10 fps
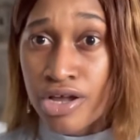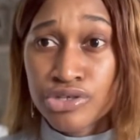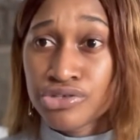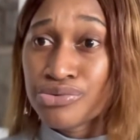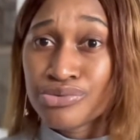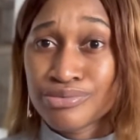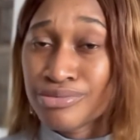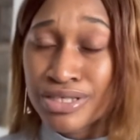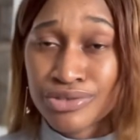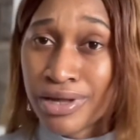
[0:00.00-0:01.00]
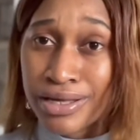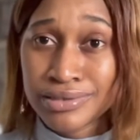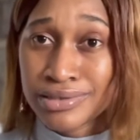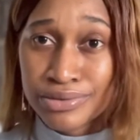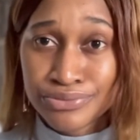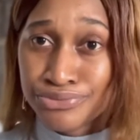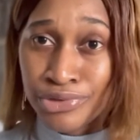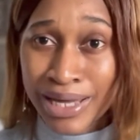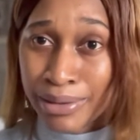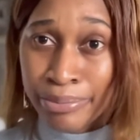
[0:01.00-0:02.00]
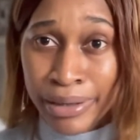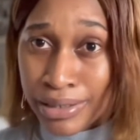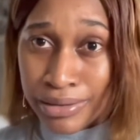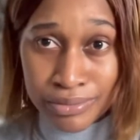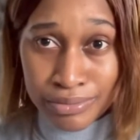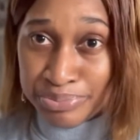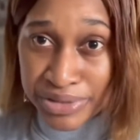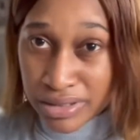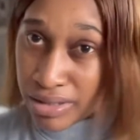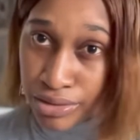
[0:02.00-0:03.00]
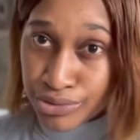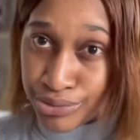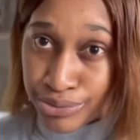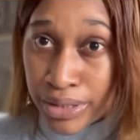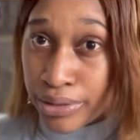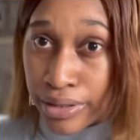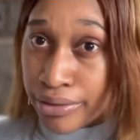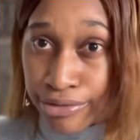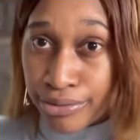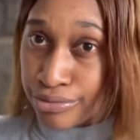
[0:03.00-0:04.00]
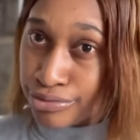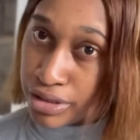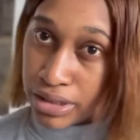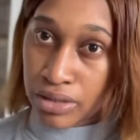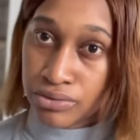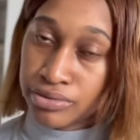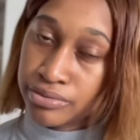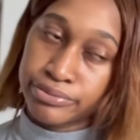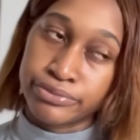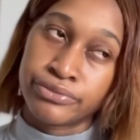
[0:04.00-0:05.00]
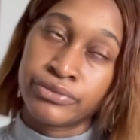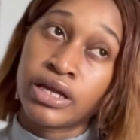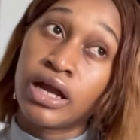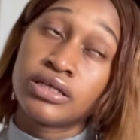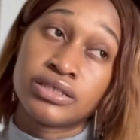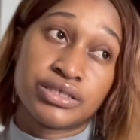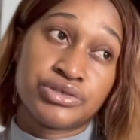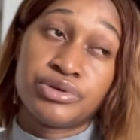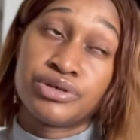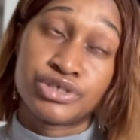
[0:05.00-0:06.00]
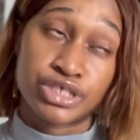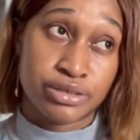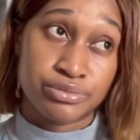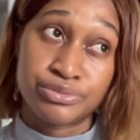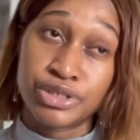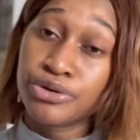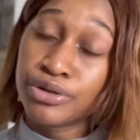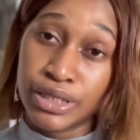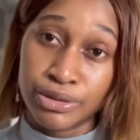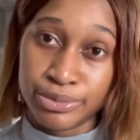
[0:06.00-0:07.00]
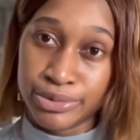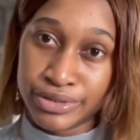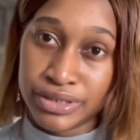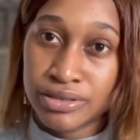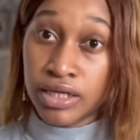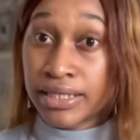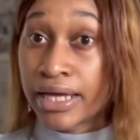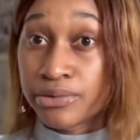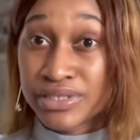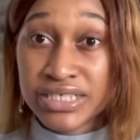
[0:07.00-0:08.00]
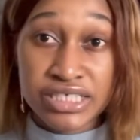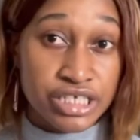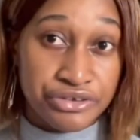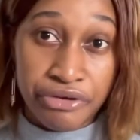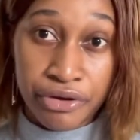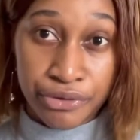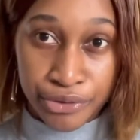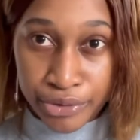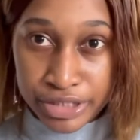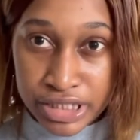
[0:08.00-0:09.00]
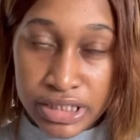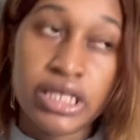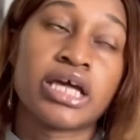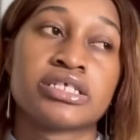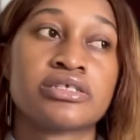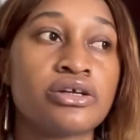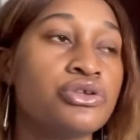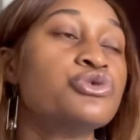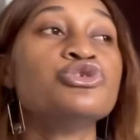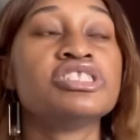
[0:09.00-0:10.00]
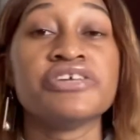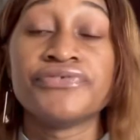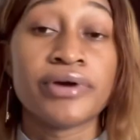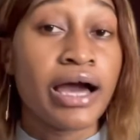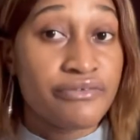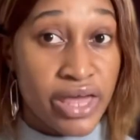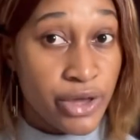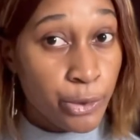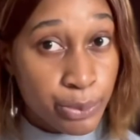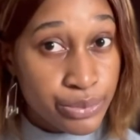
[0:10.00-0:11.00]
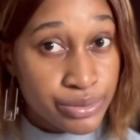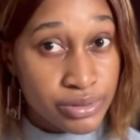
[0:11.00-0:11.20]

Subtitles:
So it's not as if you are buying big things when you're earning 100,000. It is well, sha. May God help us. Now, this general cost excludes if you have help.